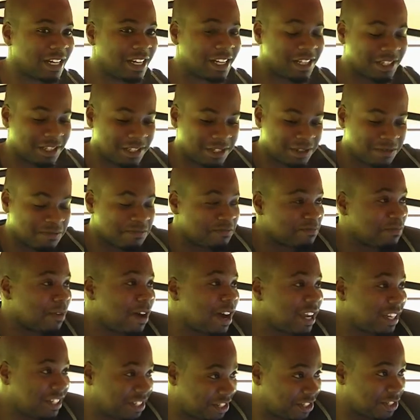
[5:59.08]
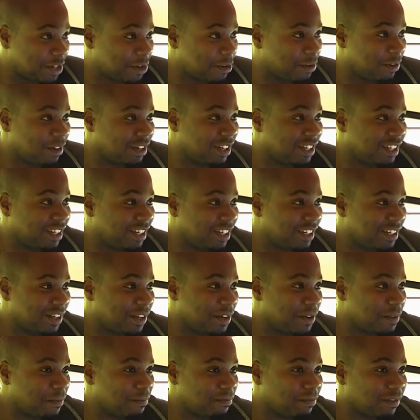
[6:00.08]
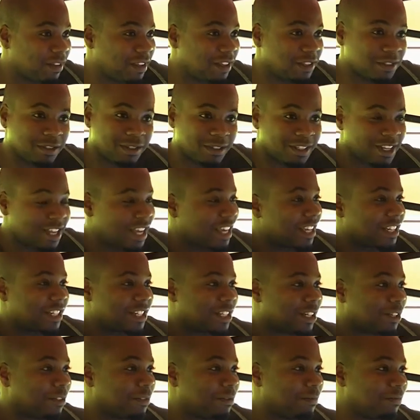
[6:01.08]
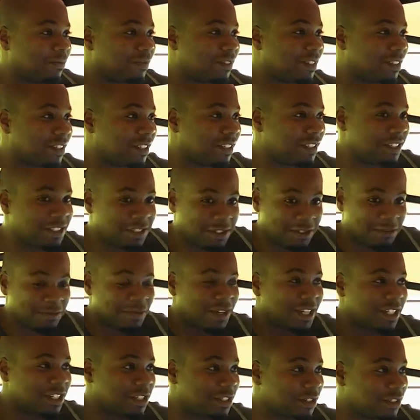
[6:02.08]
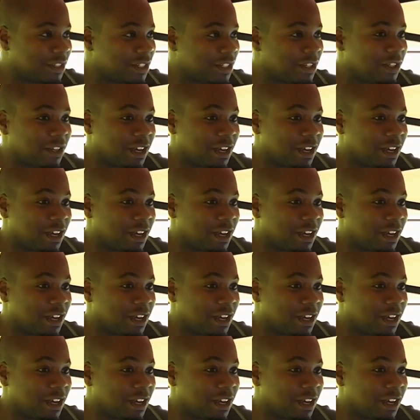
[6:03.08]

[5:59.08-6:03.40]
this is my show. It's not their show. This is my show. So you're